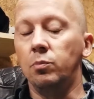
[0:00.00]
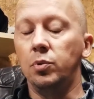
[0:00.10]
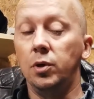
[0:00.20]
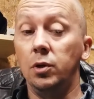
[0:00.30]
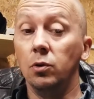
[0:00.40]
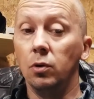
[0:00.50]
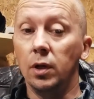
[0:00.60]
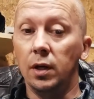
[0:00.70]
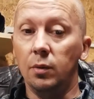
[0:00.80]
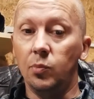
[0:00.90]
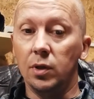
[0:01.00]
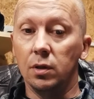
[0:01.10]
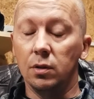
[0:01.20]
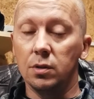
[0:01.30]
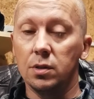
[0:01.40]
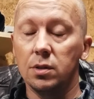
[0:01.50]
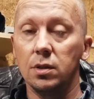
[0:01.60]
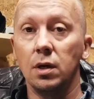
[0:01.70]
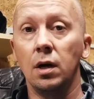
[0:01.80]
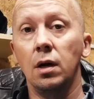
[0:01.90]
purely
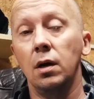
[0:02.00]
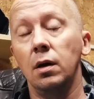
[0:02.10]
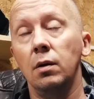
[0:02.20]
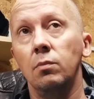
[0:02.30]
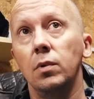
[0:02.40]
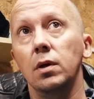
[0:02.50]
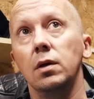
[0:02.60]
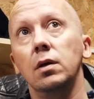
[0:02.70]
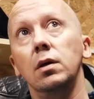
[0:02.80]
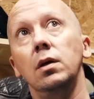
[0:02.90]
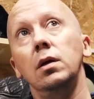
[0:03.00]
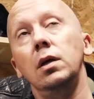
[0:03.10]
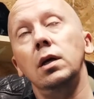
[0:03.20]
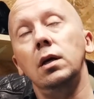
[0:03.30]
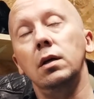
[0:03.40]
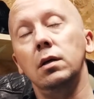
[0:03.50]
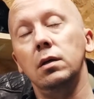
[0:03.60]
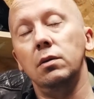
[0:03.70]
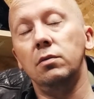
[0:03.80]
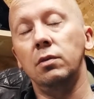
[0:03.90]
because
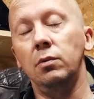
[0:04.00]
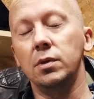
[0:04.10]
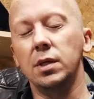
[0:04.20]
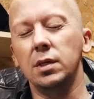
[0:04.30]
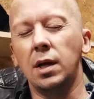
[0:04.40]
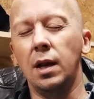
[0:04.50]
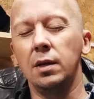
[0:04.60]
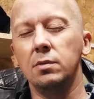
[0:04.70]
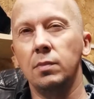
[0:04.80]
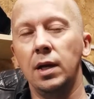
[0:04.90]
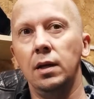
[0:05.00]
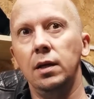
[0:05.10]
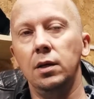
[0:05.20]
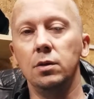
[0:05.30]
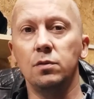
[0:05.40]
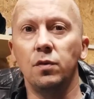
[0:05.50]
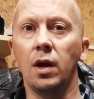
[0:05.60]
316L is mainly used for